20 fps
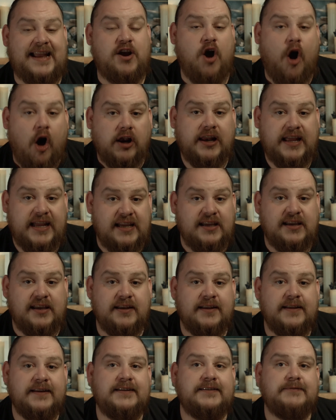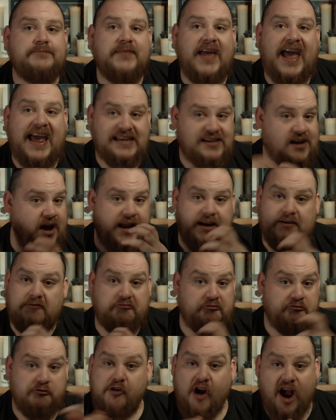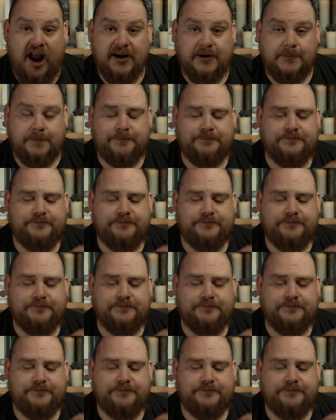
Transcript: colleague and kind of run.